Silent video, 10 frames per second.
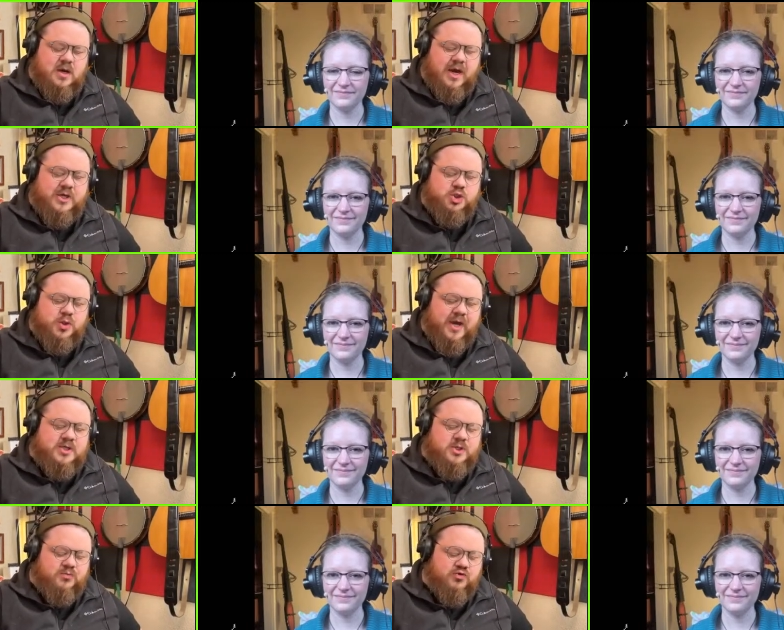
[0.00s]
Speaker 1: I try
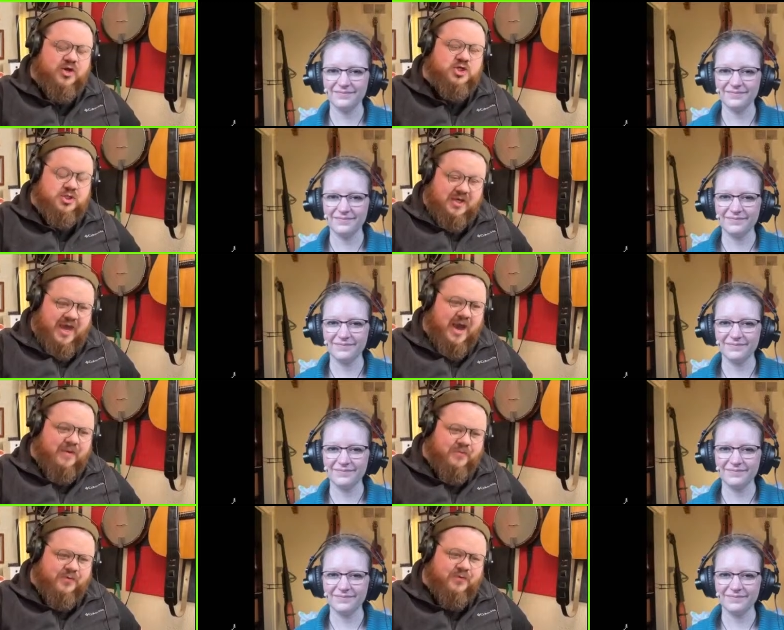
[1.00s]
to bridge the
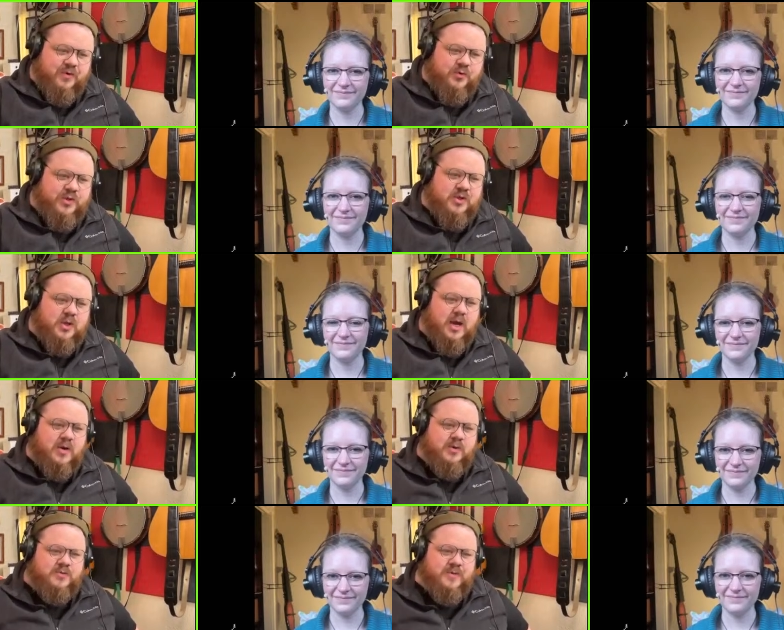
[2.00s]
gap with a
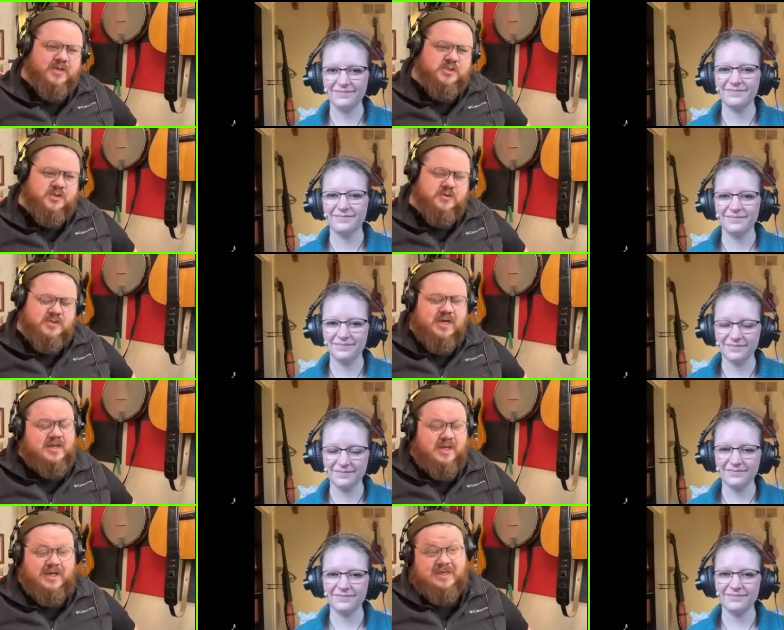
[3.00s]
lot with my students. And I
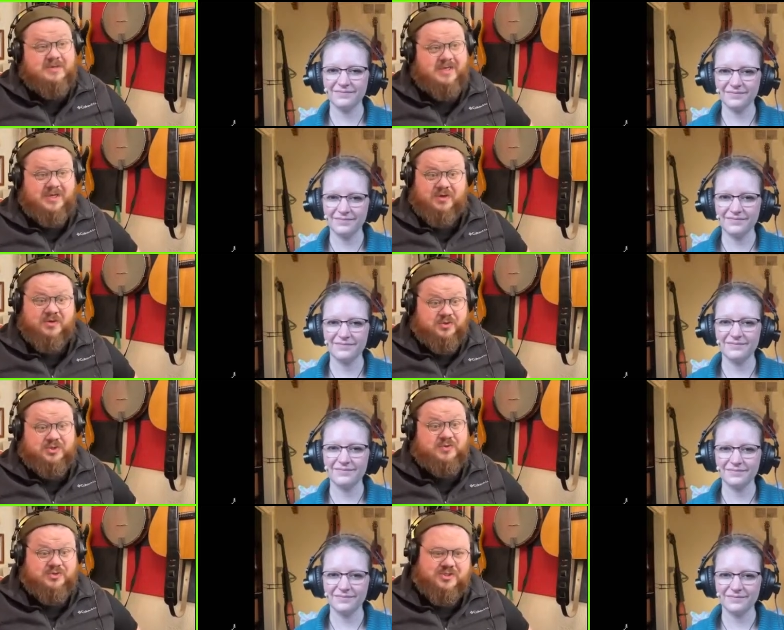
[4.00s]
think it sounds like you do
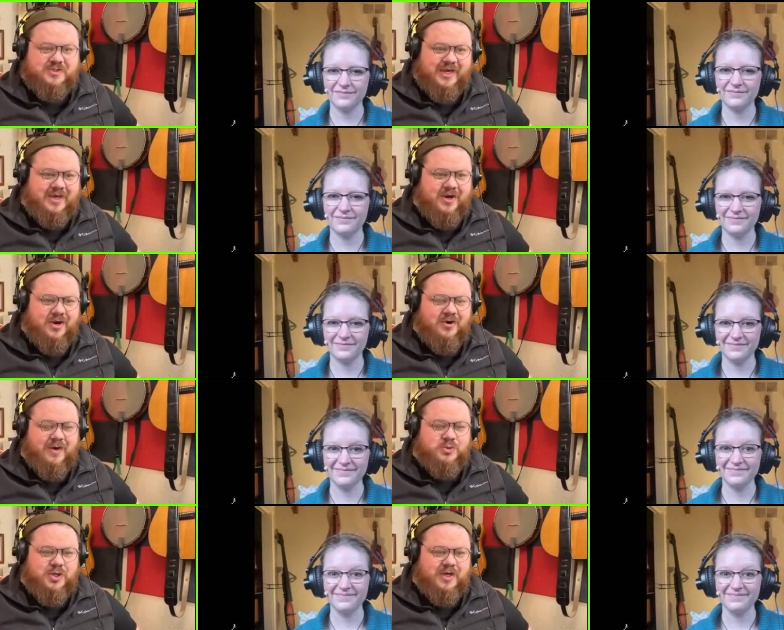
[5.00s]
too. Just like, oh,
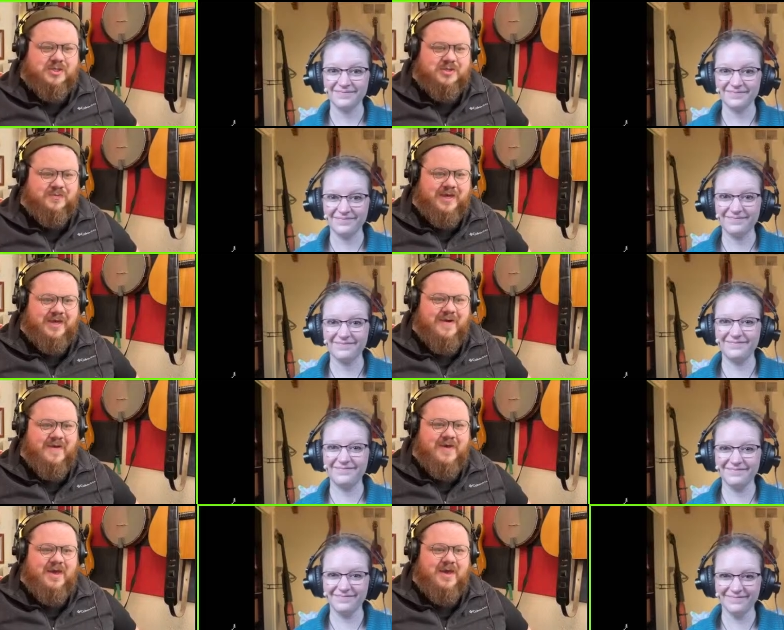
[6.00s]
I'm trying to be
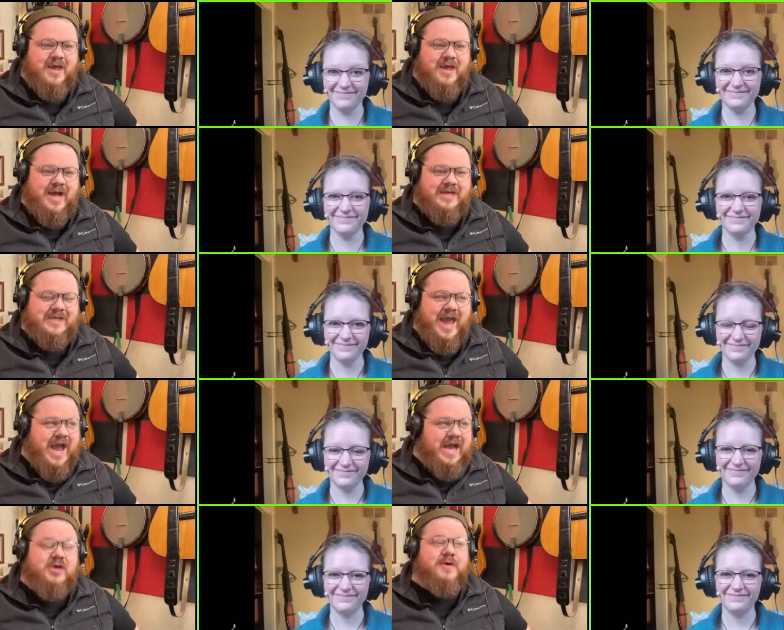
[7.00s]
as
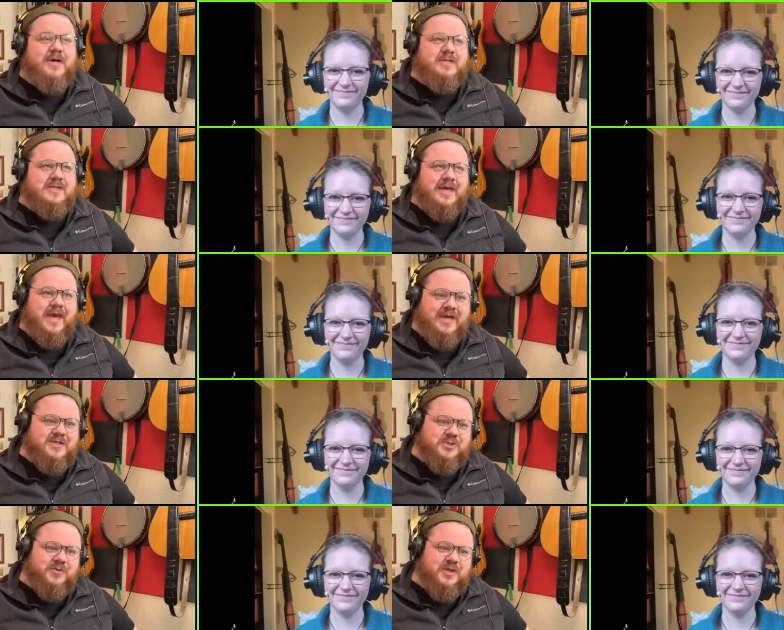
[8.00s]
accurate as I can
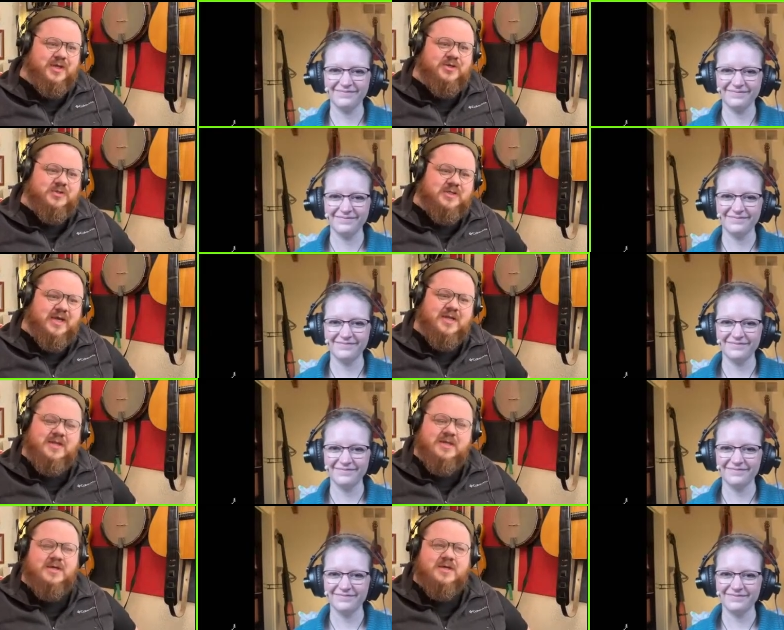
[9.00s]
to really understand
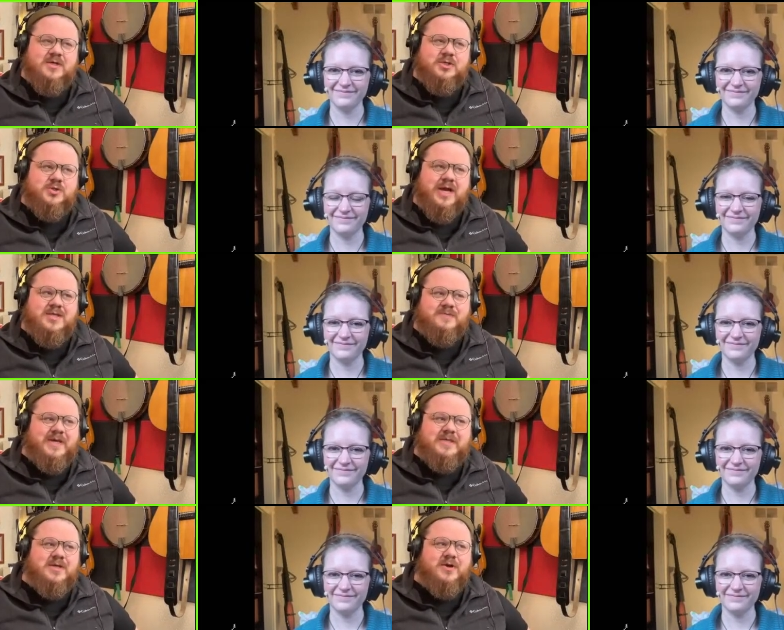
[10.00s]
the
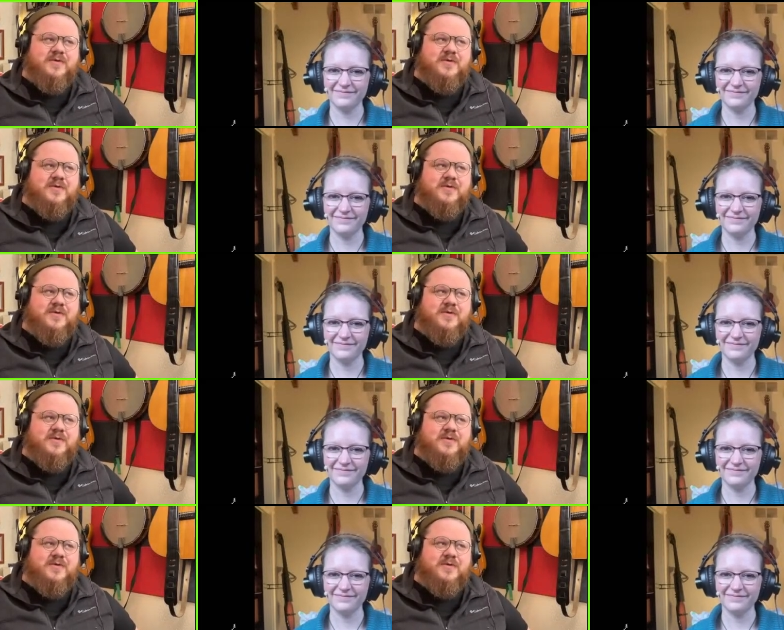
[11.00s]
Strathspeys and all